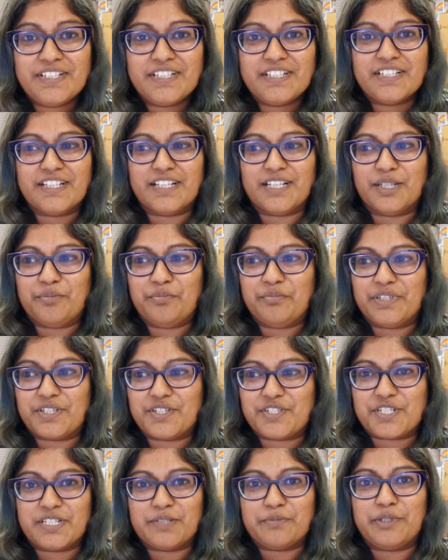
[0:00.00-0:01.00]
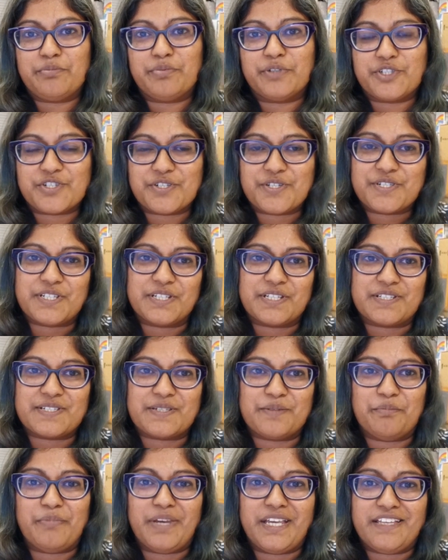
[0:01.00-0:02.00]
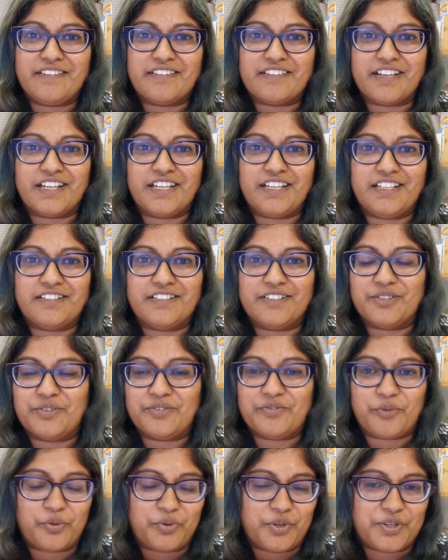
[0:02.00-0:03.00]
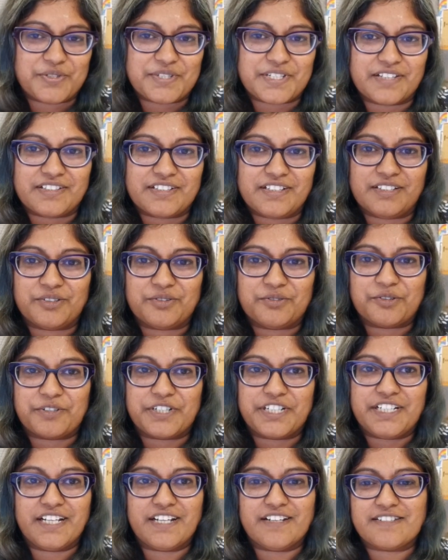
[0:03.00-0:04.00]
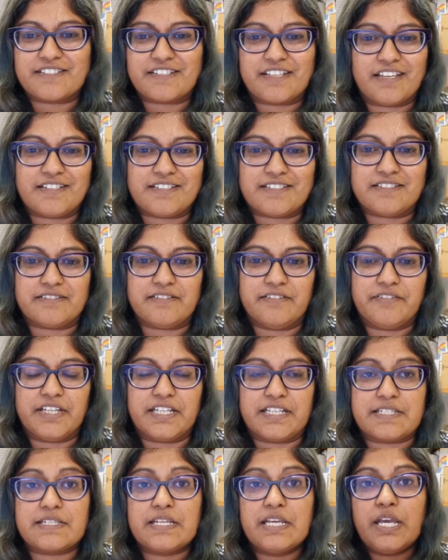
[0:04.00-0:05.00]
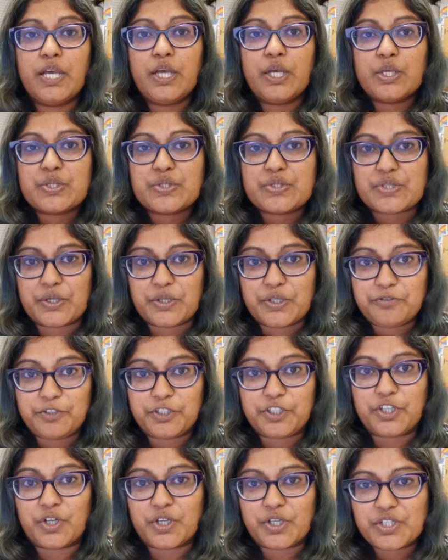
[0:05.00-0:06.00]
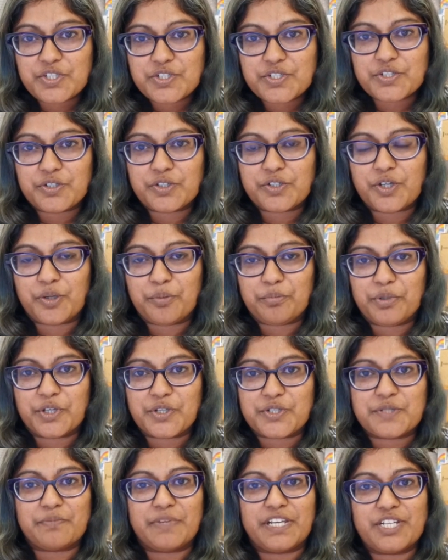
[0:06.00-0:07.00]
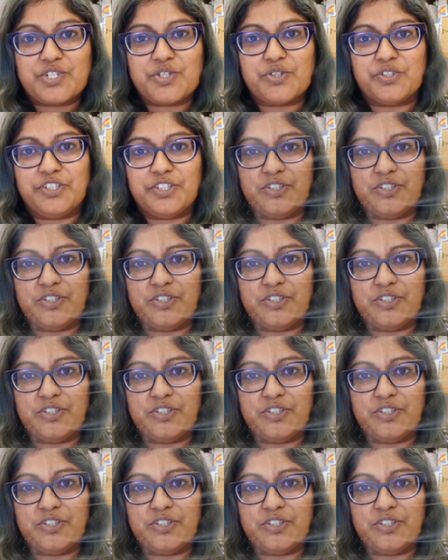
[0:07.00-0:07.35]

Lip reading: because you're going to be producing some methane and all those other little greenhouse gases and things. So if you're going to do compost, make sure you